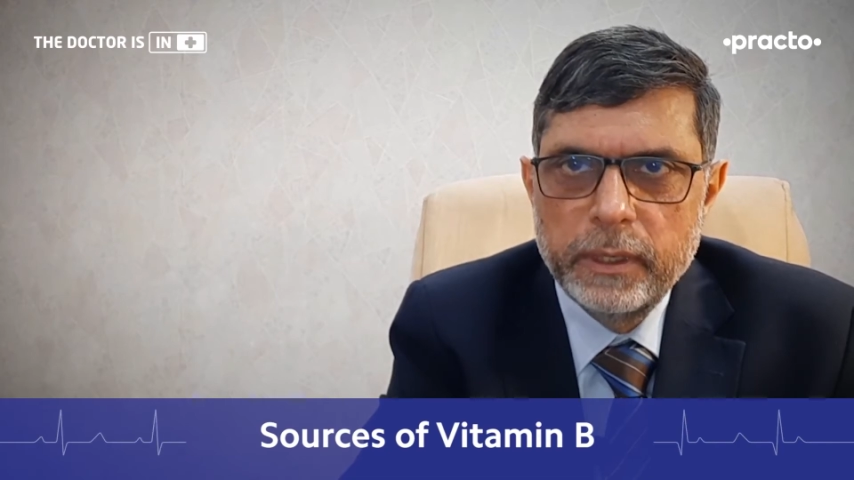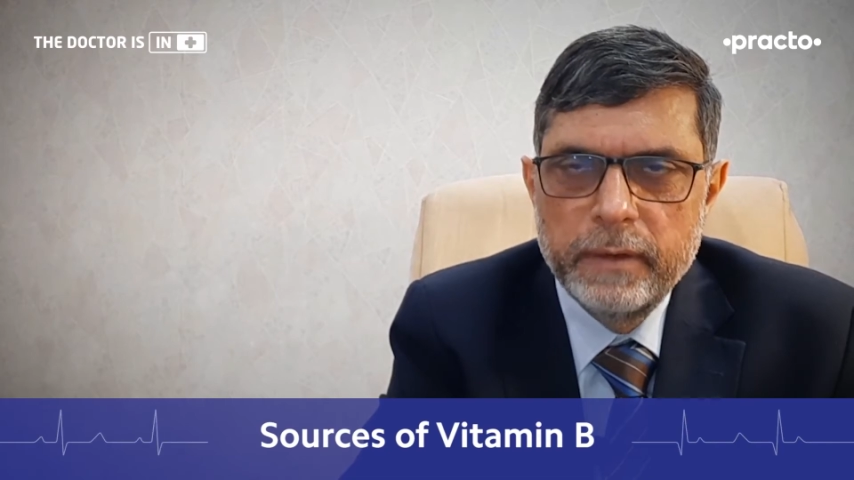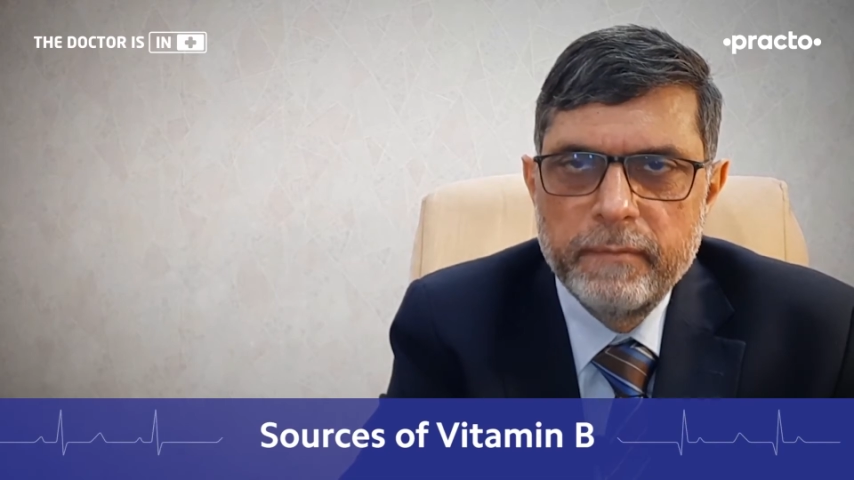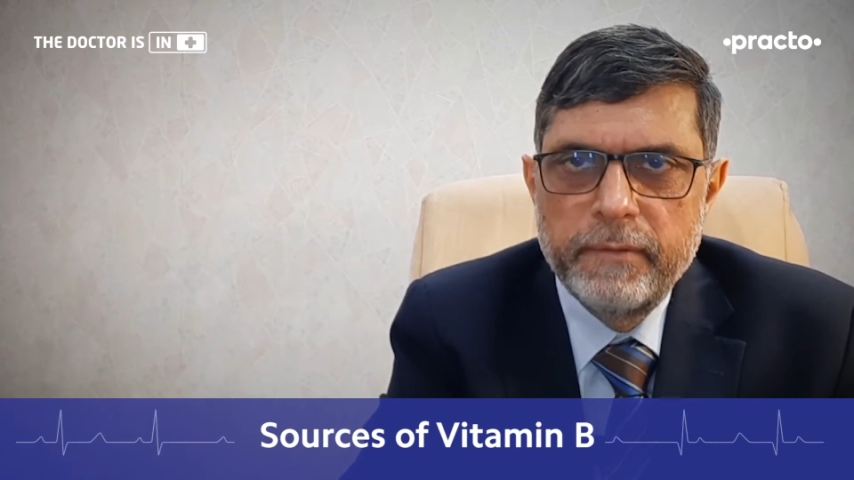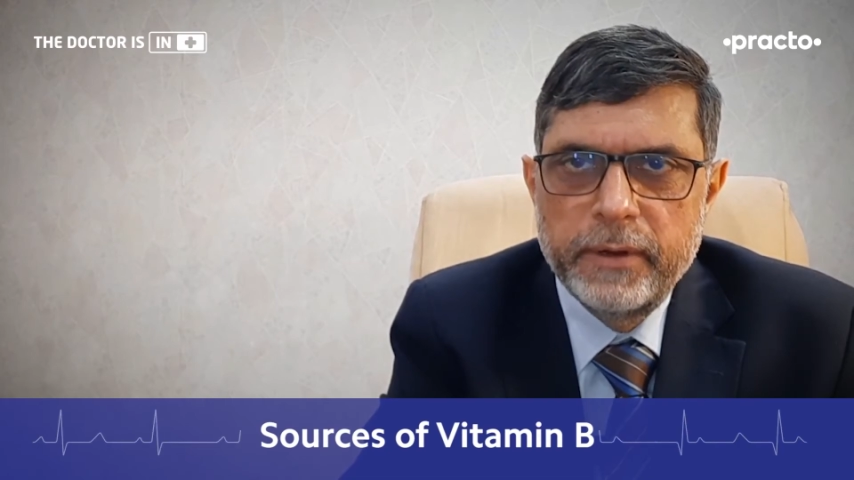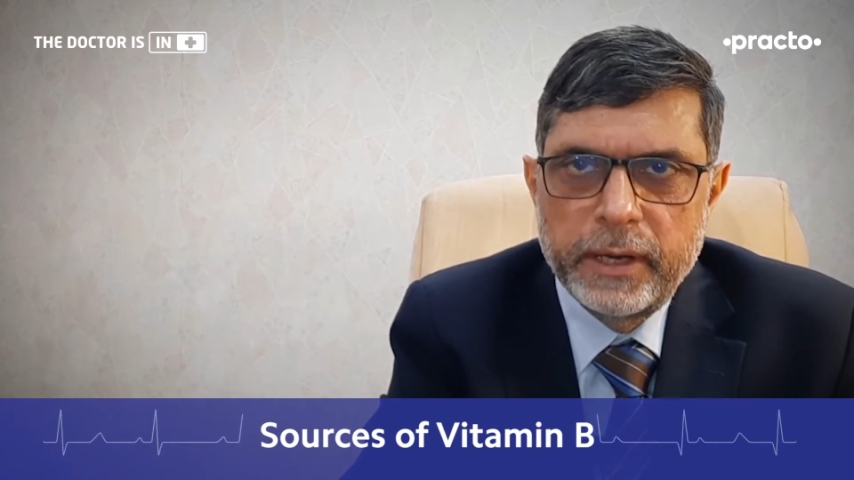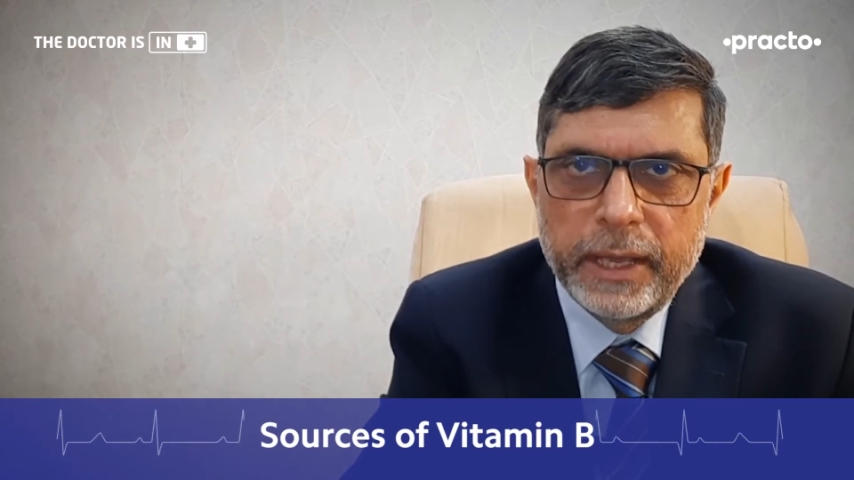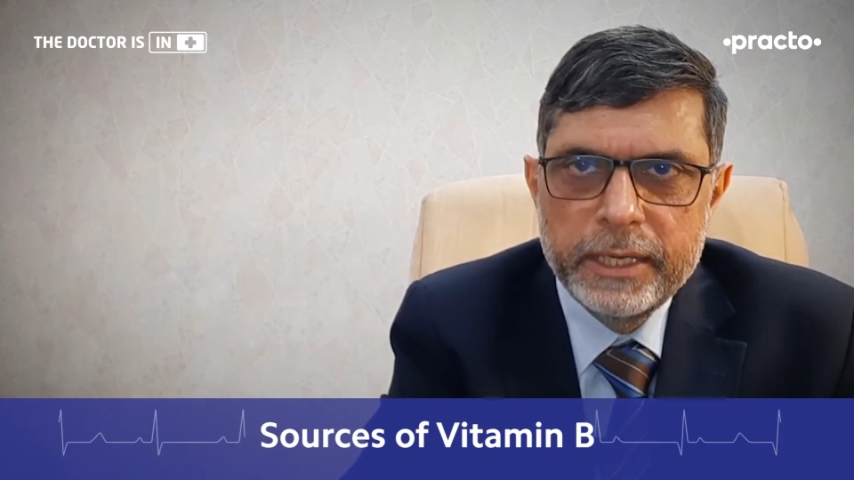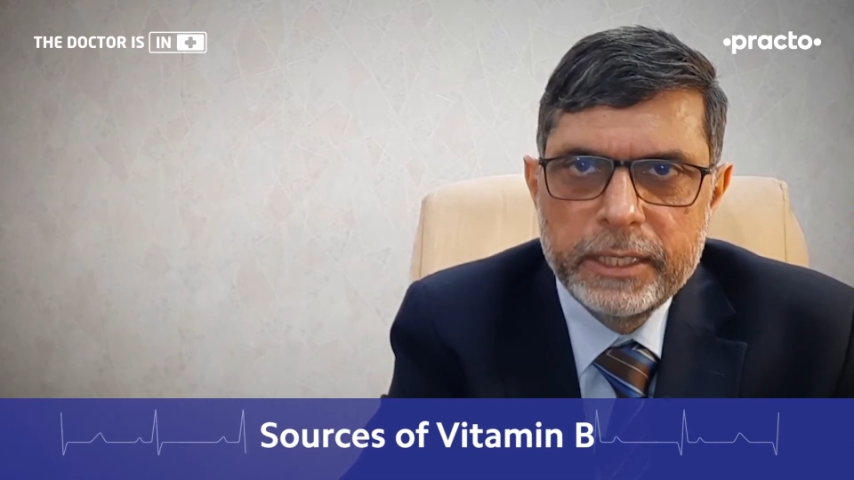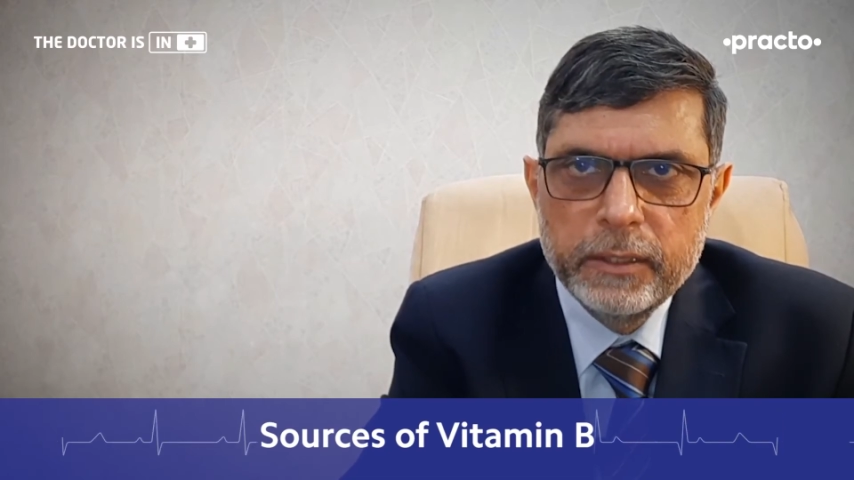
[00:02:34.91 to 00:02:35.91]
in a
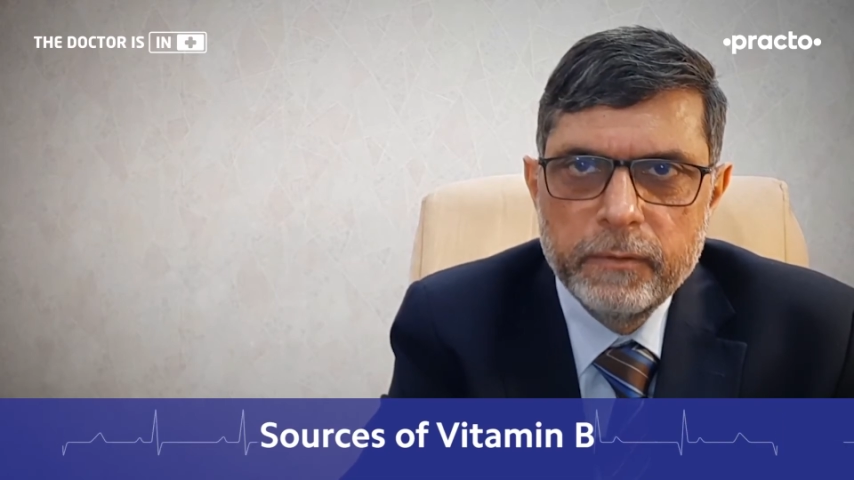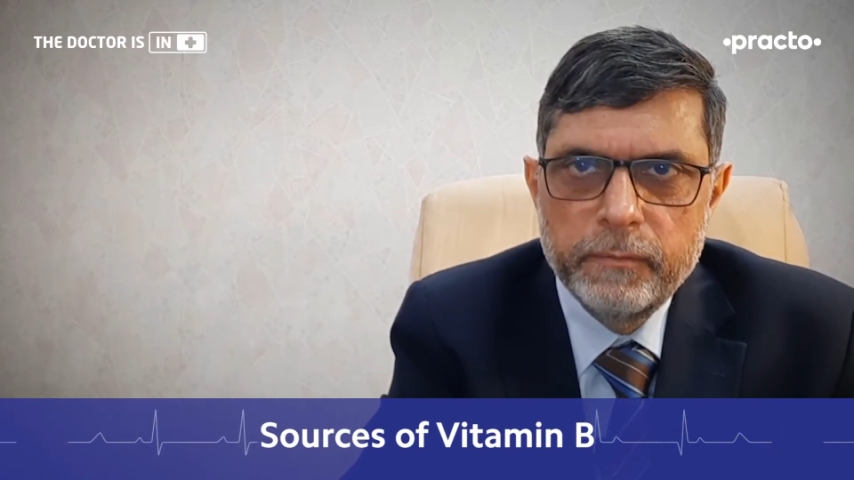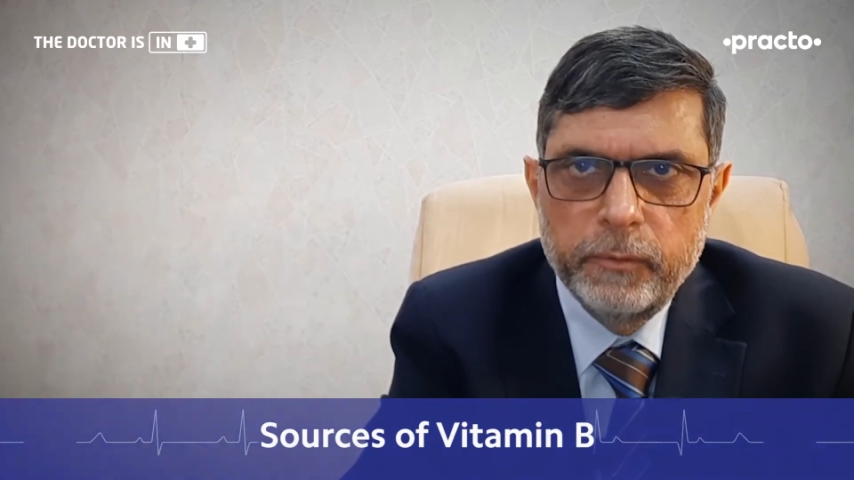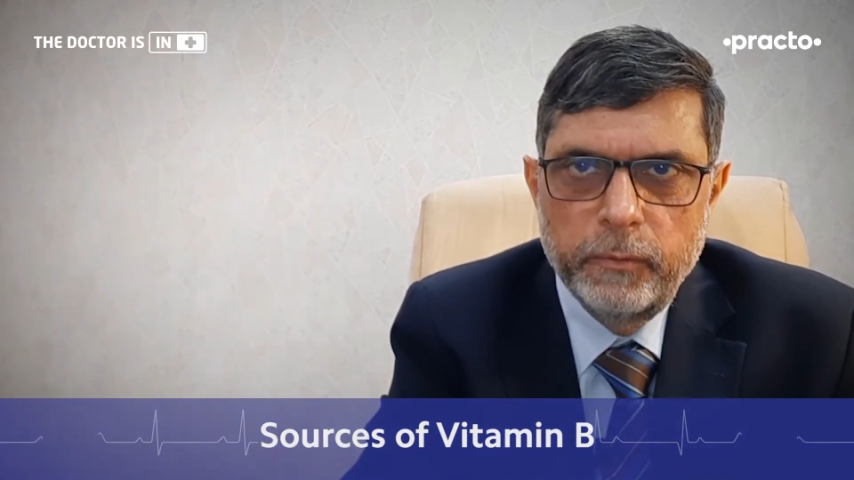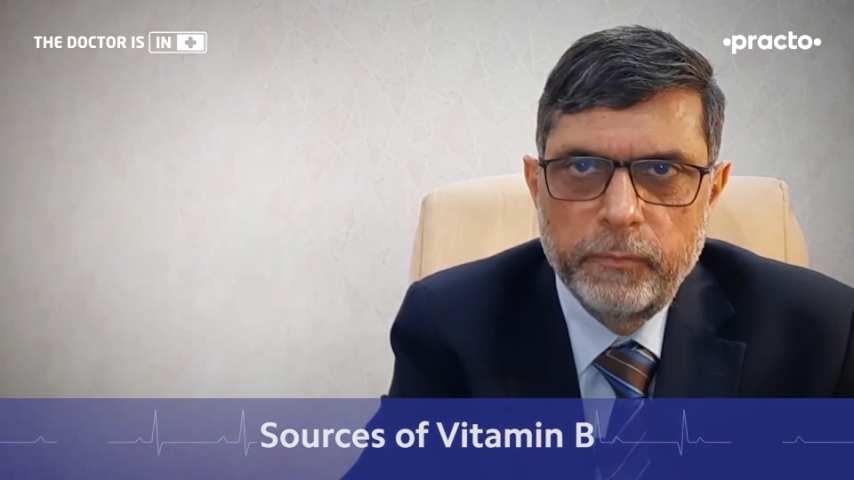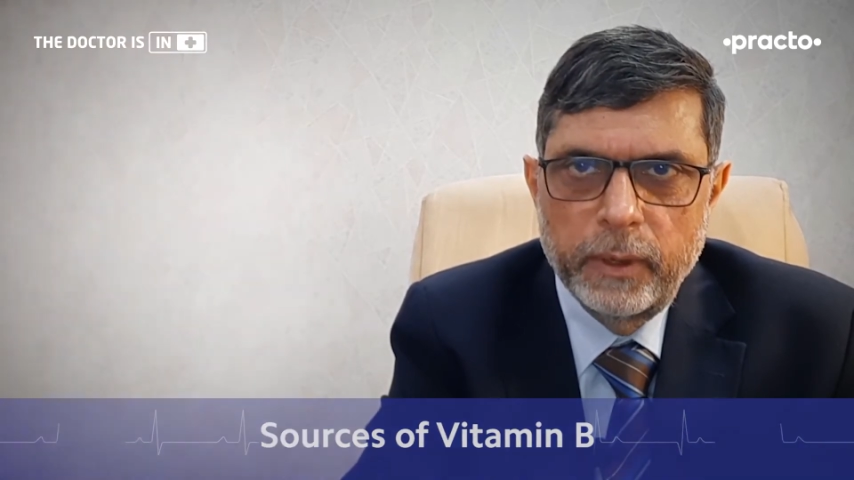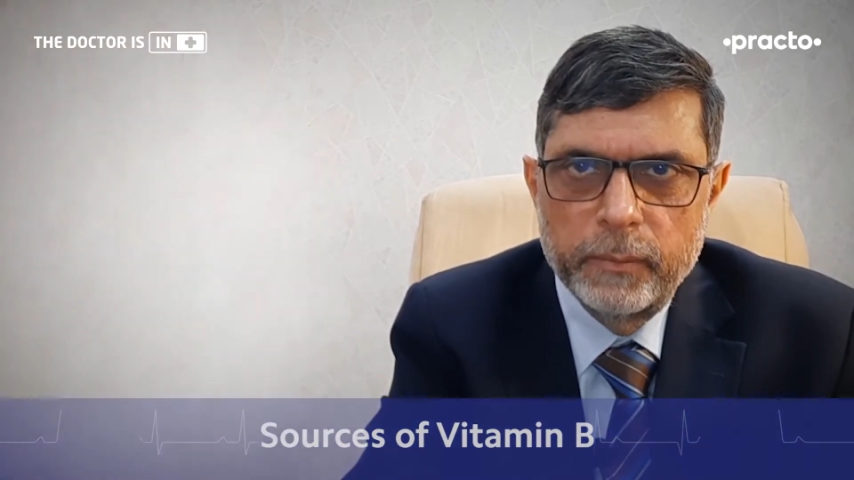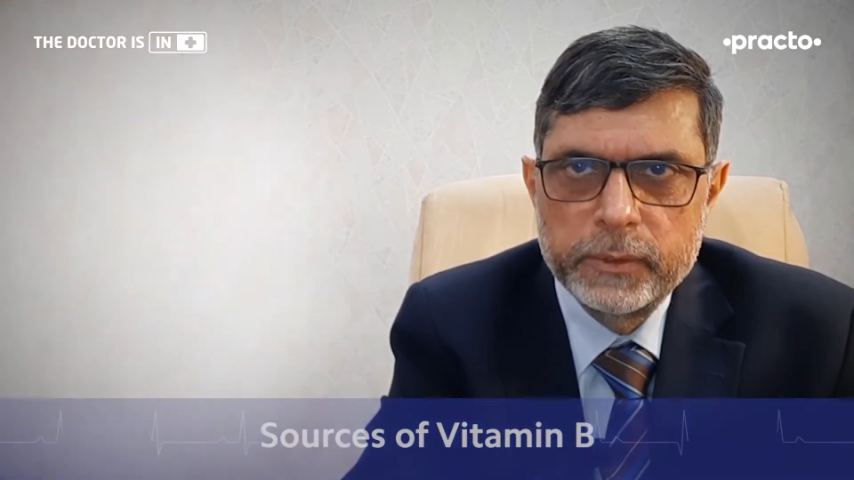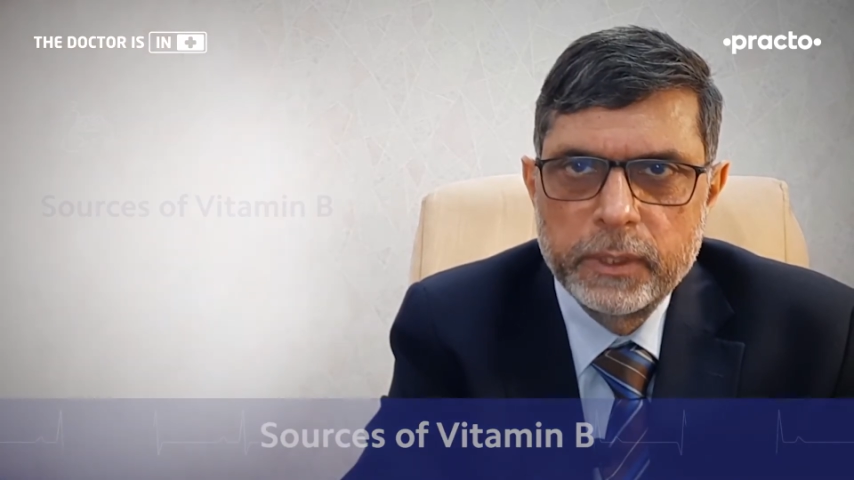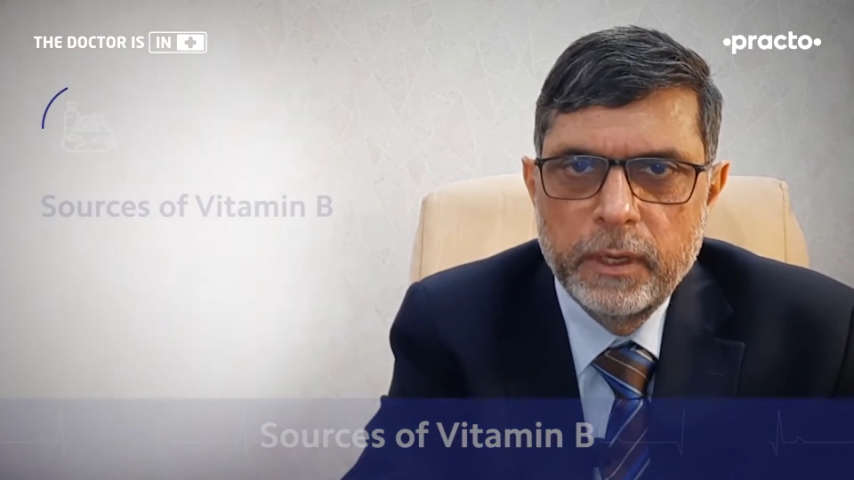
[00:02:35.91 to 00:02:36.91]
variety of food
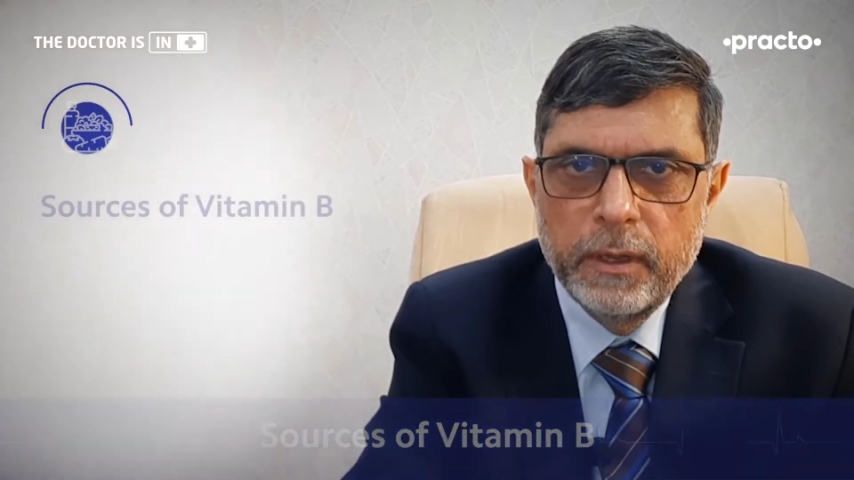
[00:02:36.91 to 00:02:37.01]
forms,